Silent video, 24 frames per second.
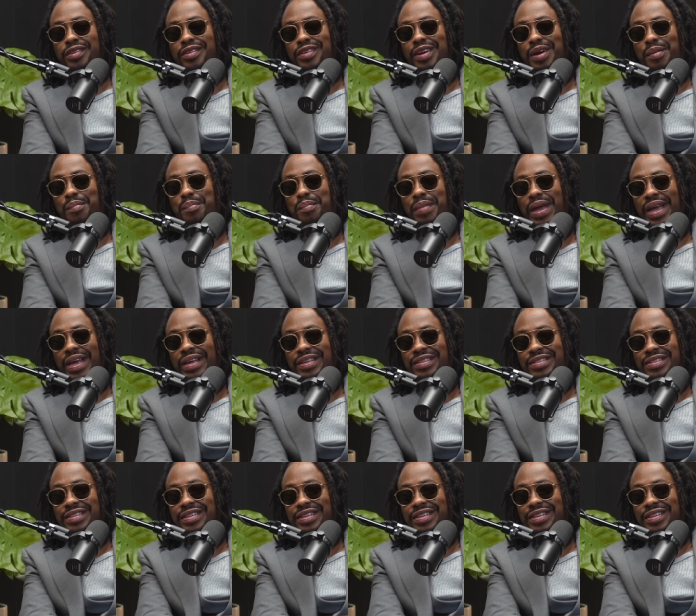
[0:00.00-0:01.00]

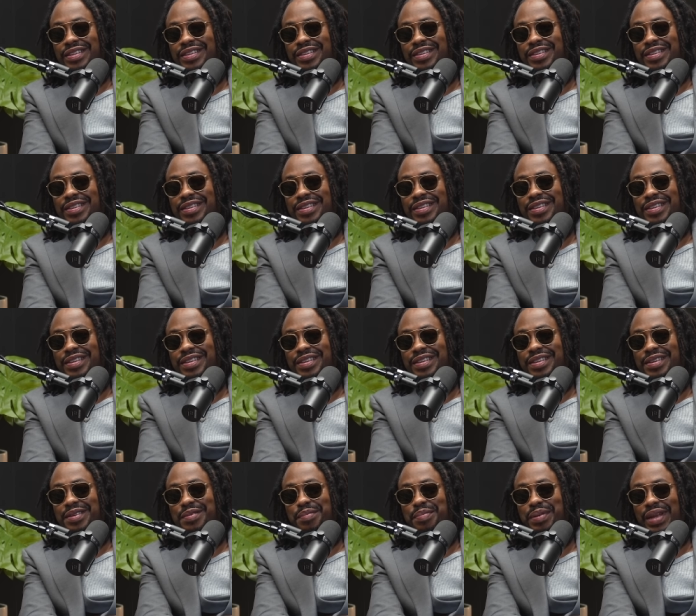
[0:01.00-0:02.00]
amazing
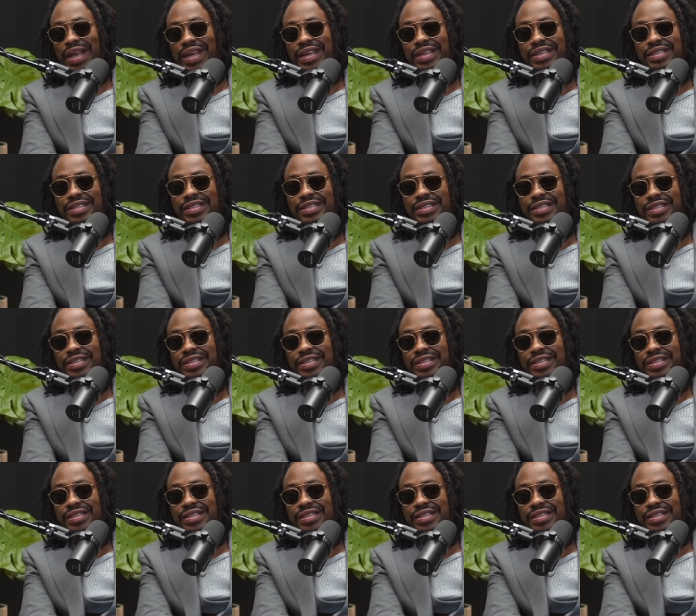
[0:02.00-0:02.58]
place.